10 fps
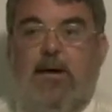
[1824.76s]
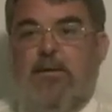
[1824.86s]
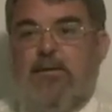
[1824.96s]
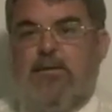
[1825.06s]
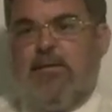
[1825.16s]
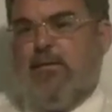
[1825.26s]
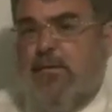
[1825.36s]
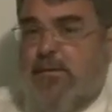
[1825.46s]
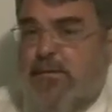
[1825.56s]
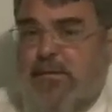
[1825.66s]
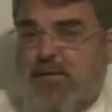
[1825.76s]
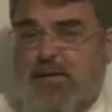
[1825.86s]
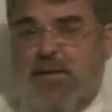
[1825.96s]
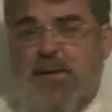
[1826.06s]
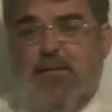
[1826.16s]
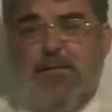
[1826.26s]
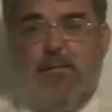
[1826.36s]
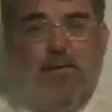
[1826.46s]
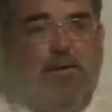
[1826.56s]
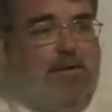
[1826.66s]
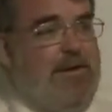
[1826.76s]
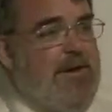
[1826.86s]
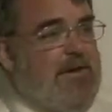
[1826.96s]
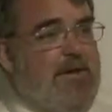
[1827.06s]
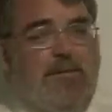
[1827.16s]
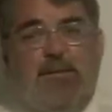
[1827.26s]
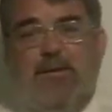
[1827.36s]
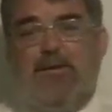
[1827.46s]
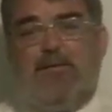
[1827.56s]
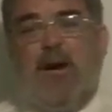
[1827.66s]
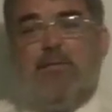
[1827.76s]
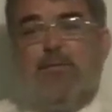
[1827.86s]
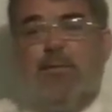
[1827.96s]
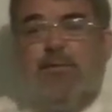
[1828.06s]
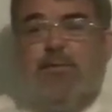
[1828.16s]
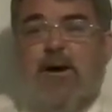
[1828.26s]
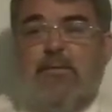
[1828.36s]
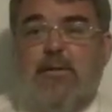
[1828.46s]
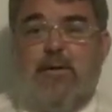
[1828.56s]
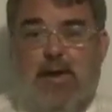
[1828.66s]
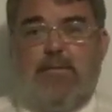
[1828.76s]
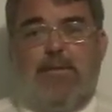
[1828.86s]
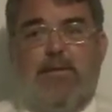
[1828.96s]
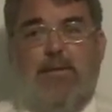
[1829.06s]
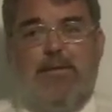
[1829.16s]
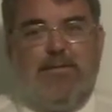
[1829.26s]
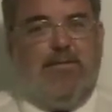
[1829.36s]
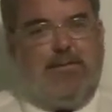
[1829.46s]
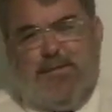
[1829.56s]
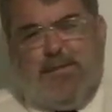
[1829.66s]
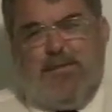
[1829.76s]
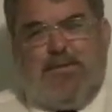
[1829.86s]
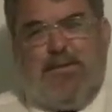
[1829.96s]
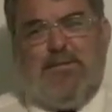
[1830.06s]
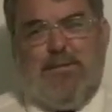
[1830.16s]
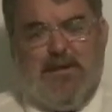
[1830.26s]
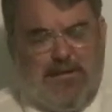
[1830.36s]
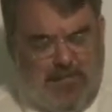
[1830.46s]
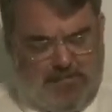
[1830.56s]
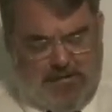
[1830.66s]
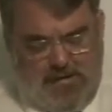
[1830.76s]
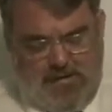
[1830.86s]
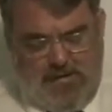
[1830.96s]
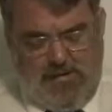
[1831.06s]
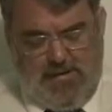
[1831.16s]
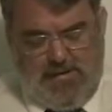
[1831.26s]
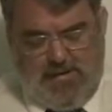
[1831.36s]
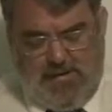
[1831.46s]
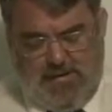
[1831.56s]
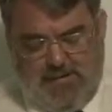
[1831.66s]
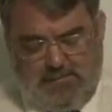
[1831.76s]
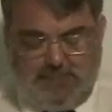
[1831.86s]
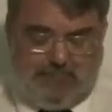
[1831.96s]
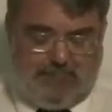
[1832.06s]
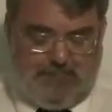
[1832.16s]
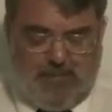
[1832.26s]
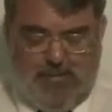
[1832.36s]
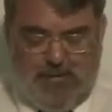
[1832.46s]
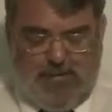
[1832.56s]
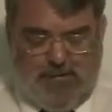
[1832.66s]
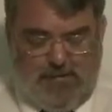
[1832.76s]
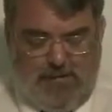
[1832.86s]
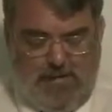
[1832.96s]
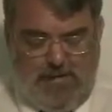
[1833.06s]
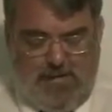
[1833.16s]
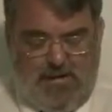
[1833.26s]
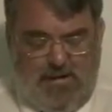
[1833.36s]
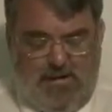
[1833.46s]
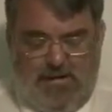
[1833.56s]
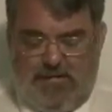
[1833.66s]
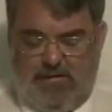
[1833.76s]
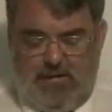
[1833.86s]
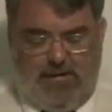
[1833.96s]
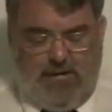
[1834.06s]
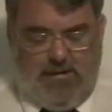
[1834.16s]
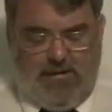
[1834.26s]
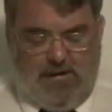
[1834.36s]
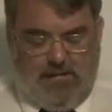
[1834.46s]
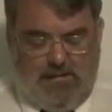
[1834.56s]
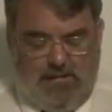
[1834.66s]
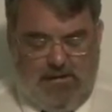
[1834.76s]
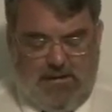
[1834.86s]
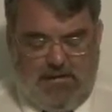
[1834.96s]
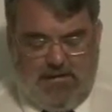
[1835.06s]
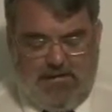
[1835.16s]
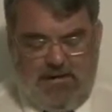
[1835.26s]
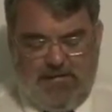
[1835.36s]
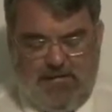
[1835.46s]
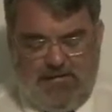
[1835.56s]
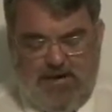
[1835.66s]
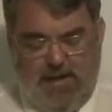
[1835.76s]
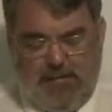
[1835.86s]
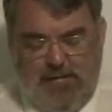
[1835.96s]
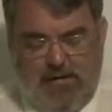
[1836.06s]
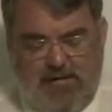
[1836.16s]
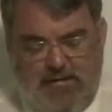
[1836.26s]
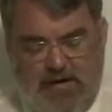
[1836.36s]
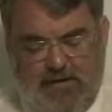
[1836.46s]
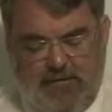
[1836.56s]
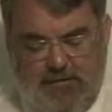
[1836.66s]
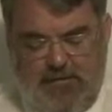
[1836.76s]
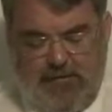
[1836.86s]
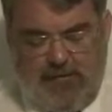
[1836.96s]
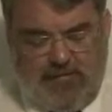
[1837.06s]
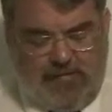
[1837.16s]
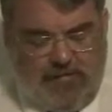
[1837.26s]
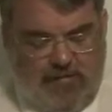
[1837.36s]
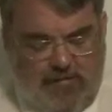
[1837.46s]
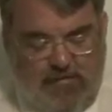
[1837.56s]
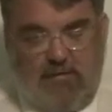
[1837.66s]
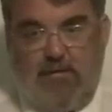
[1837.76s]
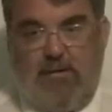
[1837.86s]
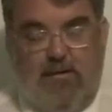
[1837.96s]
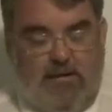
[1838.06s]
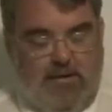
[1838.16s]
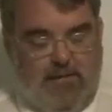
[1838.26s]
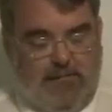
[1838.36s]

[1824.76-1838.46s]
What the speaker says: I went to University of Southern California and they claim to be in the top 25 in everything, which I thought was kind of amazing. Oh well. So look at the dozen top ranked national universities, excluding